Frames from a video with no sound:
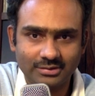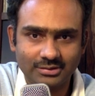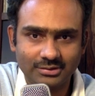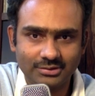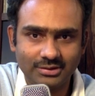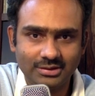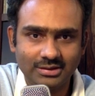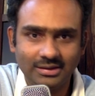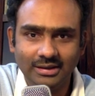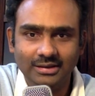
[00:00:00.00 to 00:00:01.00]
you see
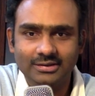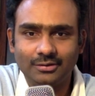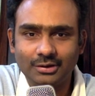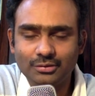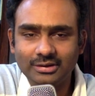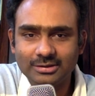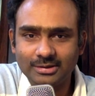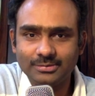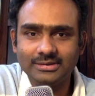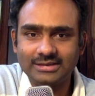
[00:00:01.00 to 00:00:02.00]
the virtual
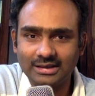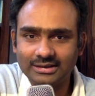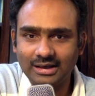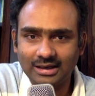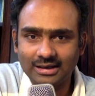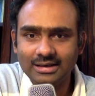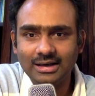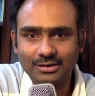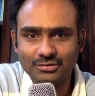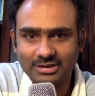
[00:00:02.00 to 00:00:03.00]
displacements delta ri
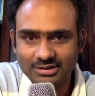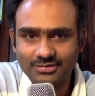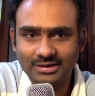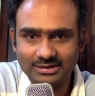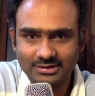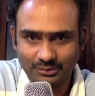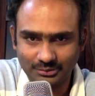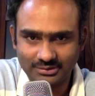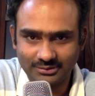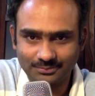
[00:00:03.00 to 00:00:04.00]
had to satisfy this
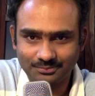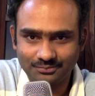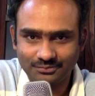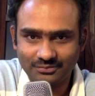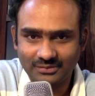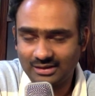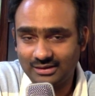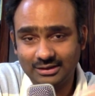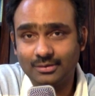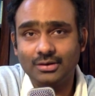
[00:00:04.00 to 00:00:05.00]
equation and
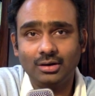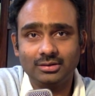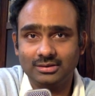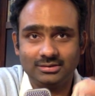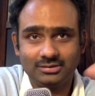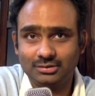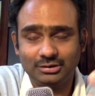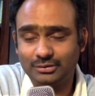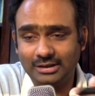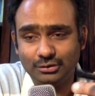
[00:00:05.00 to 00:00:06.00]
they were not so
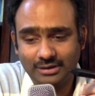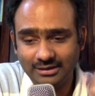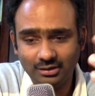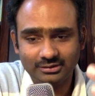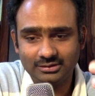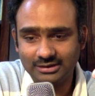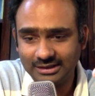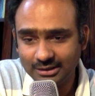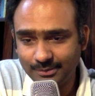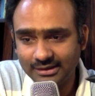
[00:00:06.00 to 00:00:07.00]
you, you cannot
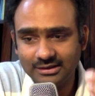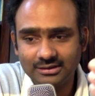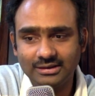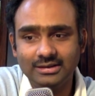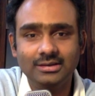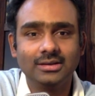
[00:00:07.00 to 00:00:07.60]
independently